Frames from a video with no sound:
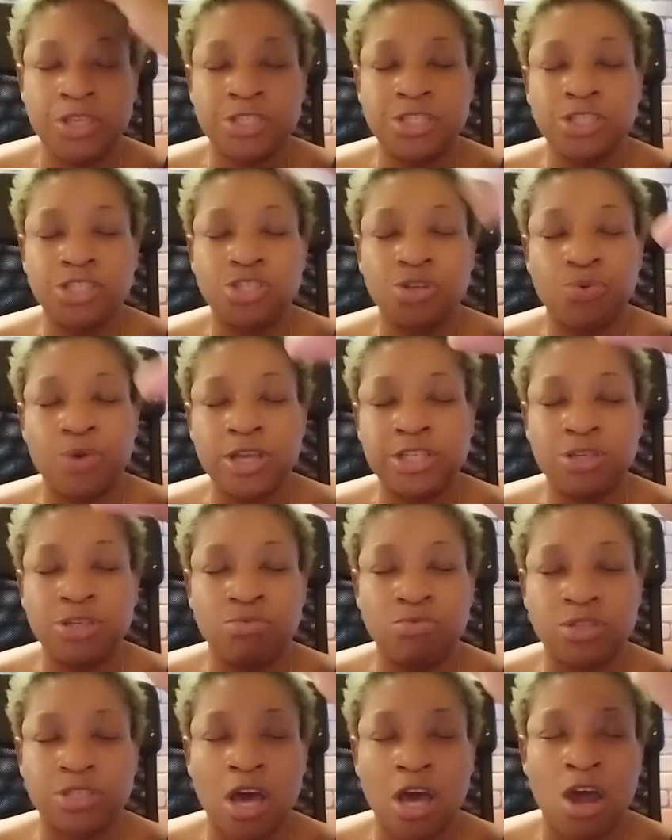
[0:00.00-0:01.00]

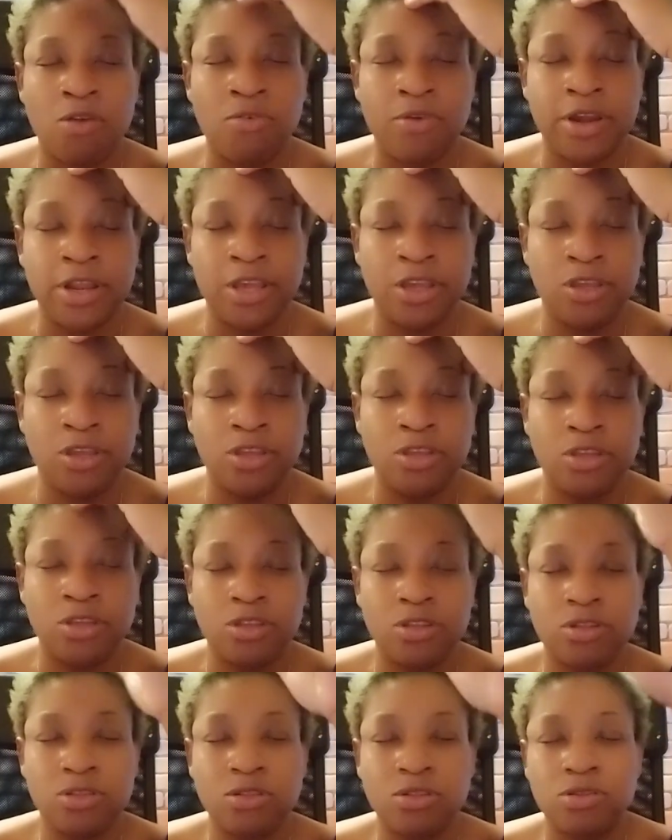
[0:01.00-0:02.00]
situation was already
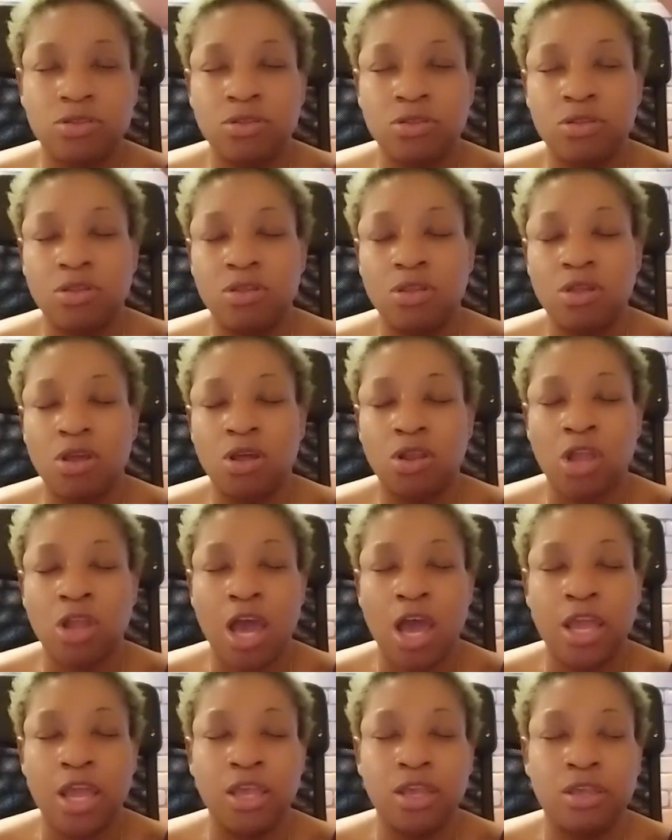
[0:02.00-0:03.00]

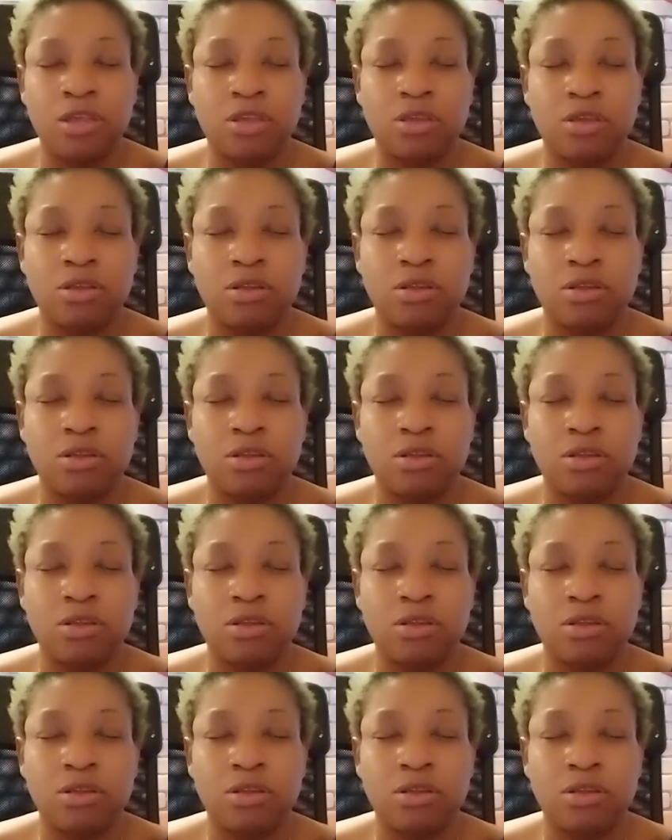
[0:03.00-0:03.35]
like